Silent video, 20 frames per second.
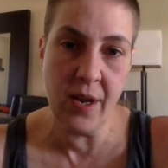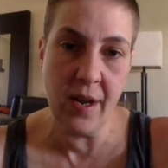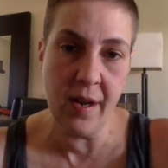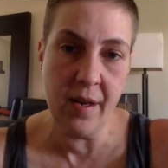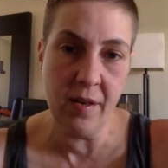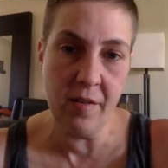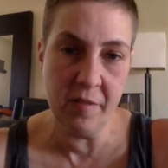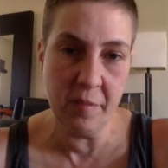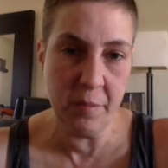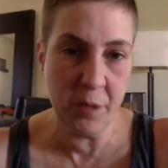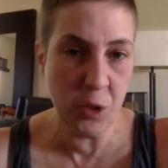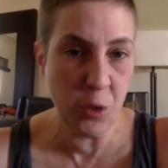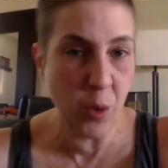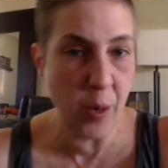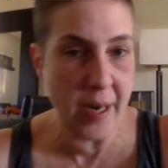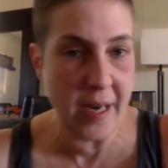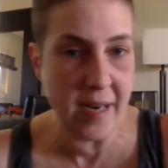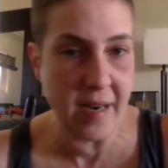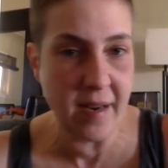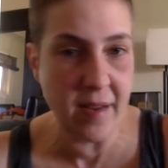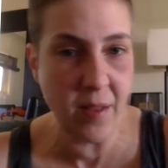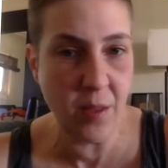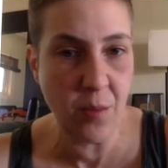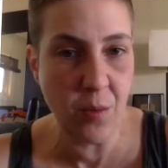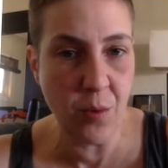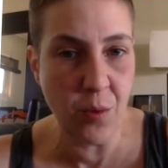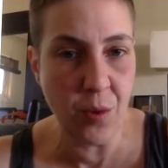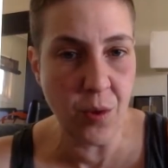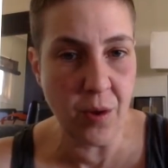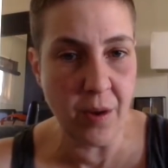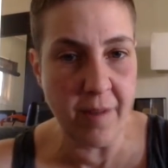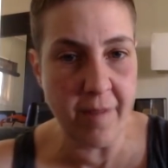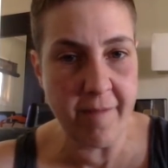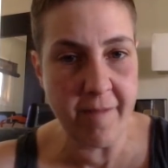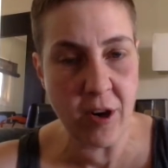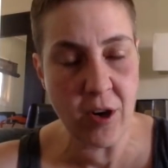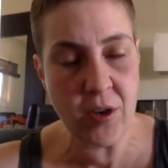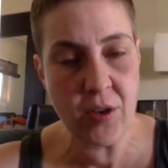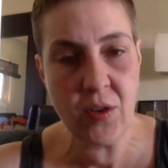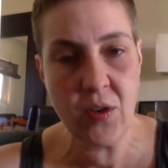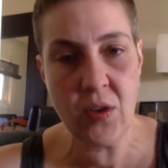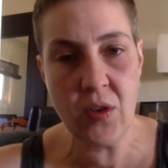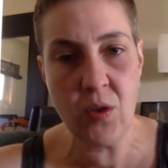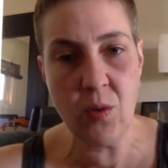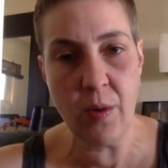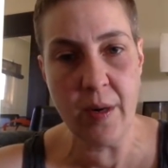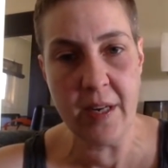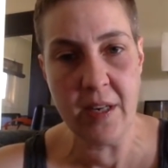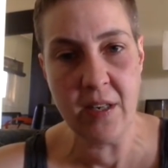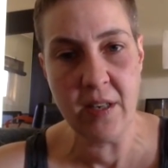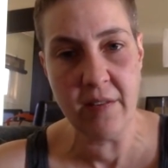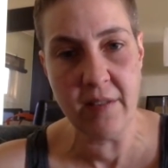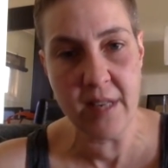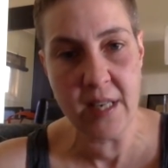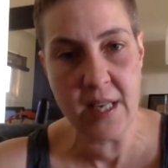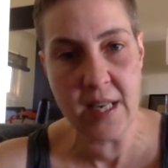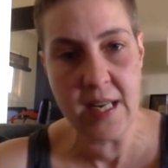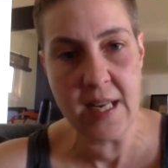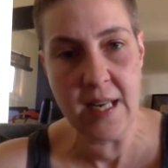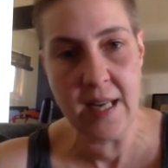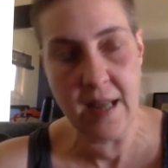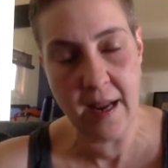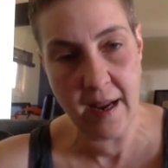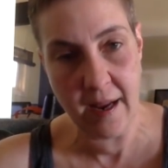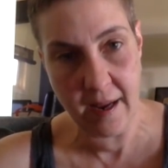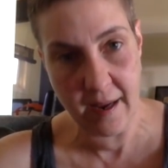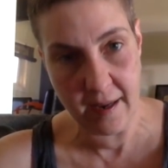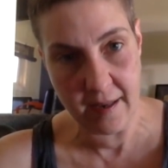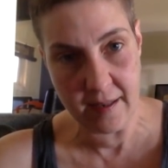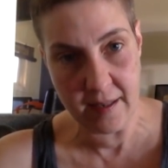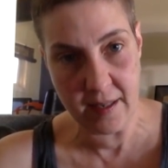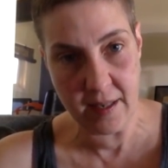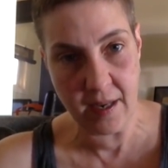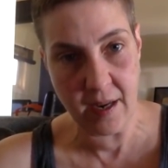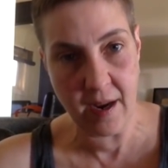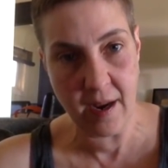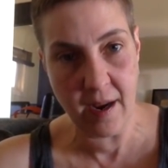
November 29th through 31st, 2017, and